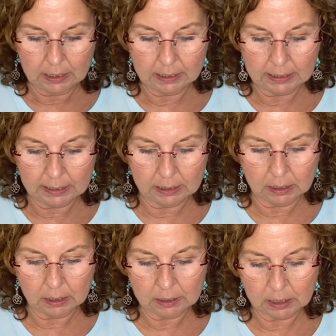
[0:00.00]

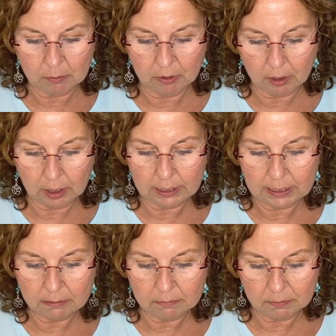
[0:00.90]
And I
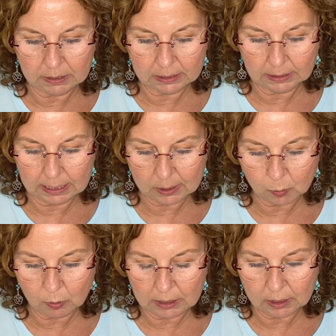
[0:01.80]
believe this last
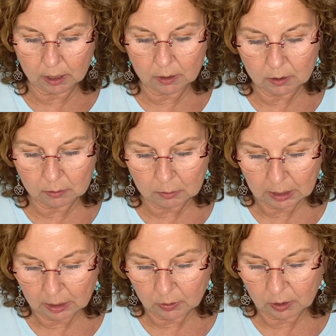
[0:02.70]
one is also
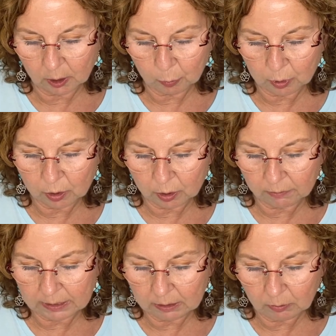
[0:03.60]

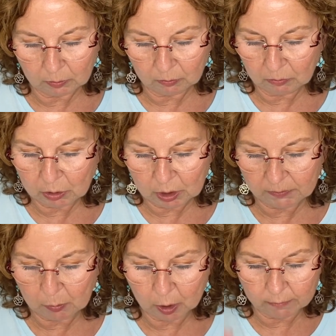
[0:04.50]
self-preserving. Most of
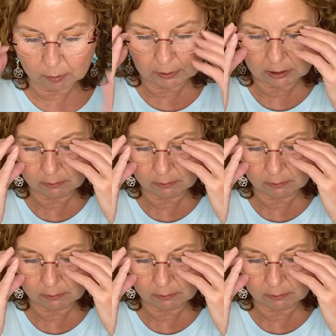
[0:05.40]
you probably are